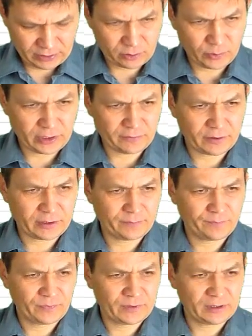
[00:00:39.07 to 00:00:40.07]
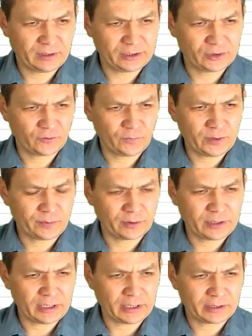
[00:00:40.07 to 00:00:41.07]
So we have a list of
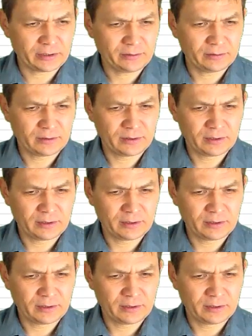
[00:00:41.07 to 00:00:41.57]
people here,